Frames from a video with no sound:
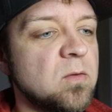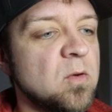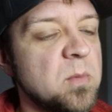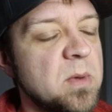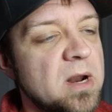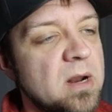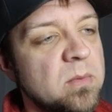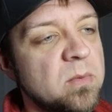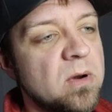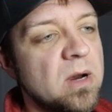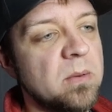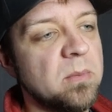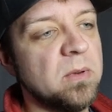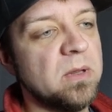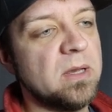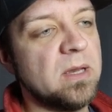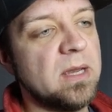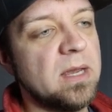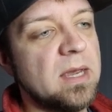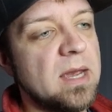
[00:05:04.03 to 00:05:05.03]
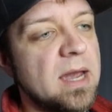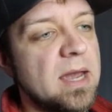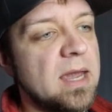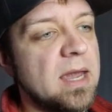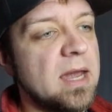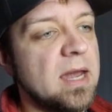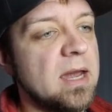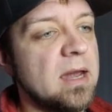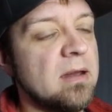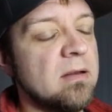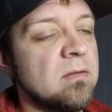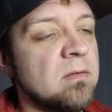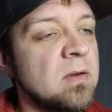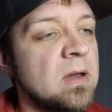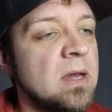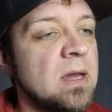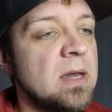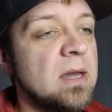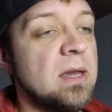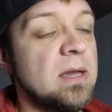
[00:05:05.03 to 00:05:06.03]
formatted properly. I have,
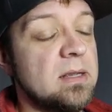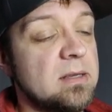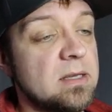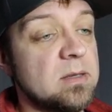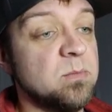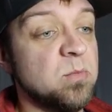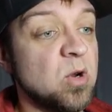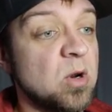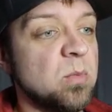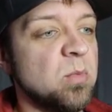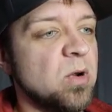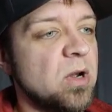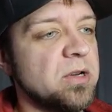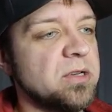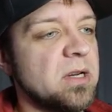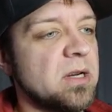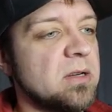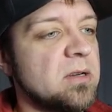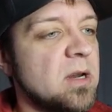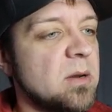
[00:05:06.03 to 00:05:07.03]
it says book project,